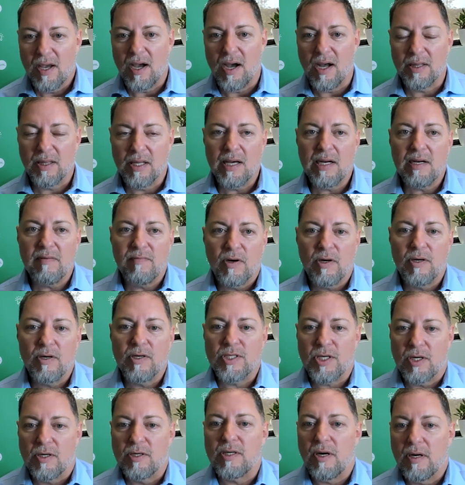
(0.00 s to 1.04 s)
A lot of ours
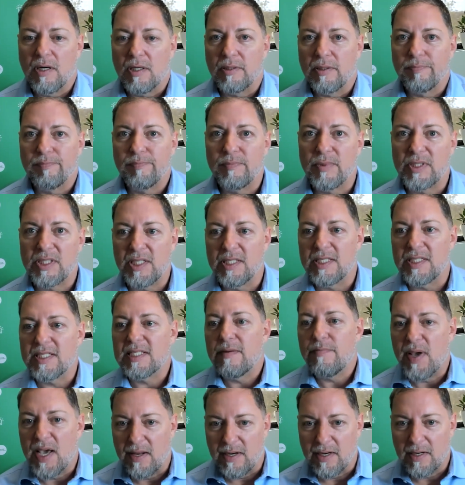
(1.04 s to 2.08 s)
are
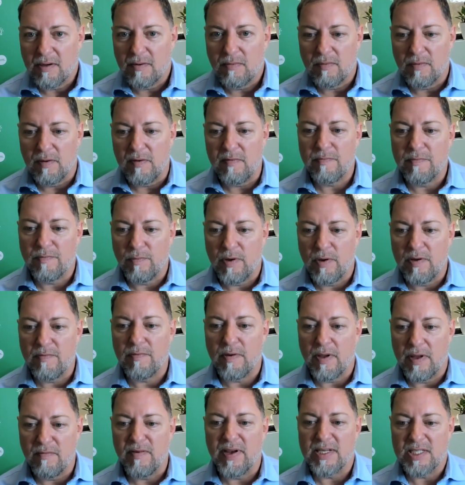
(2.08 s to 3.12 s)
systematic. We've
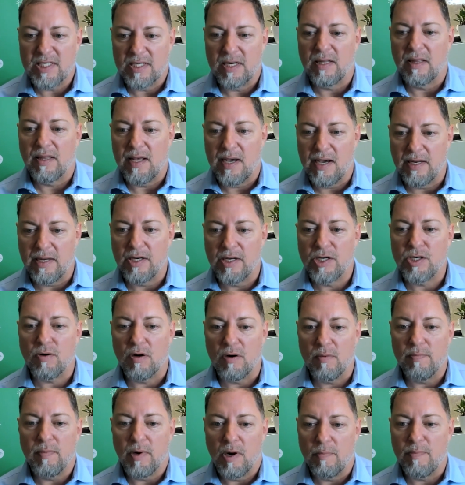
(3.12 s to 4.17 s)
invested a lot into
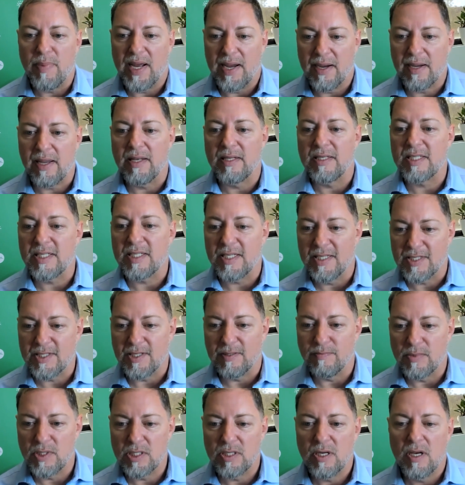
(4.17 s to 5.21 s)
our back end
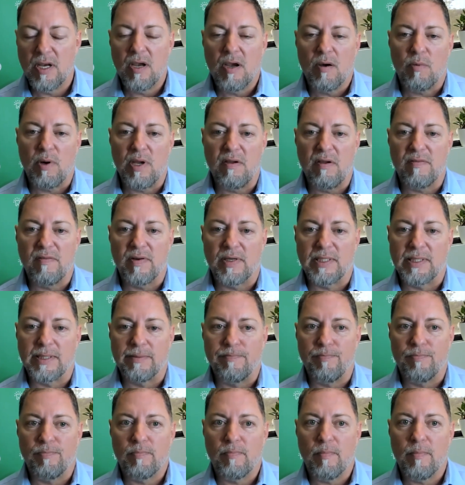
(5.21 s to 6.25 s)
systems. We've
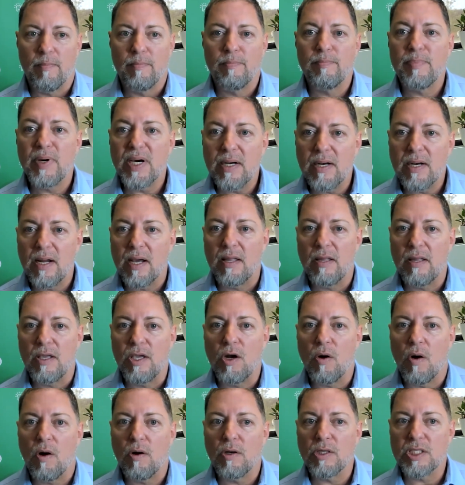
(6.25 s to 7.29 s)
But,
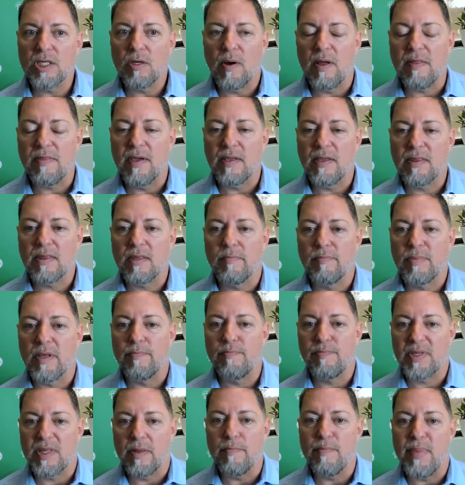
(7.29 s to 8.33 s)
also I think
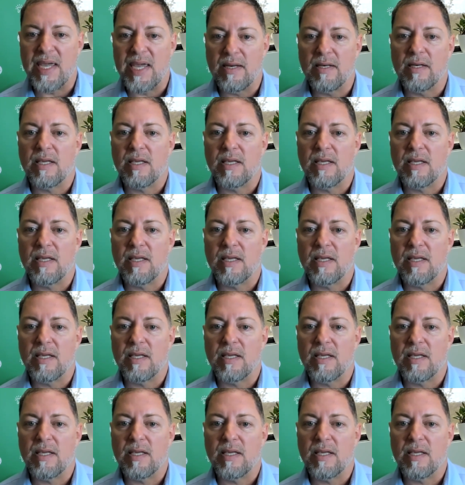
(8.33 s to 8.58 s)
the main